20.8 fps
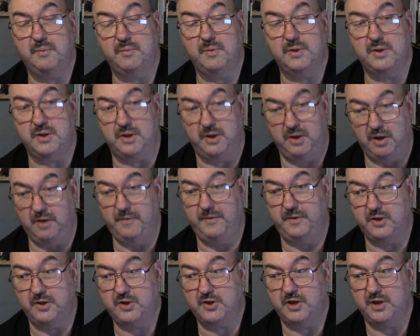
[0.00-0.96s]
there's a lot of
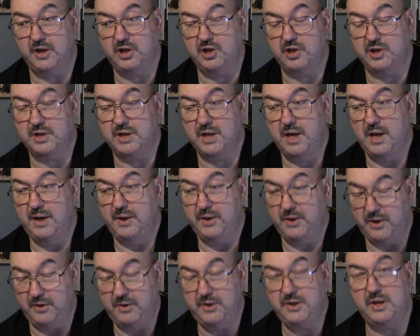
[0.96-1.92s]
illustrations,
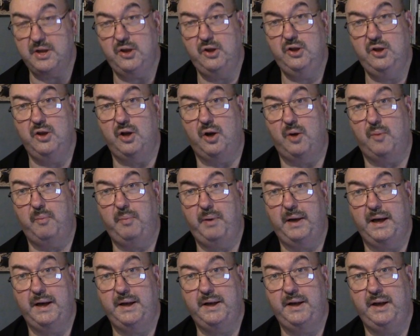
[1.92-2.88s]
there is a lot
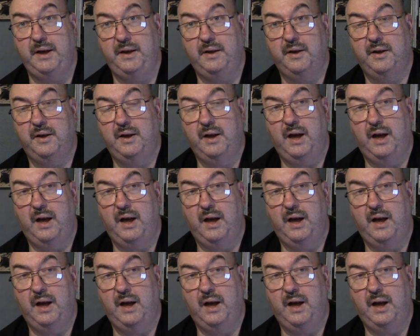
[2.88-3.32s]
packed in.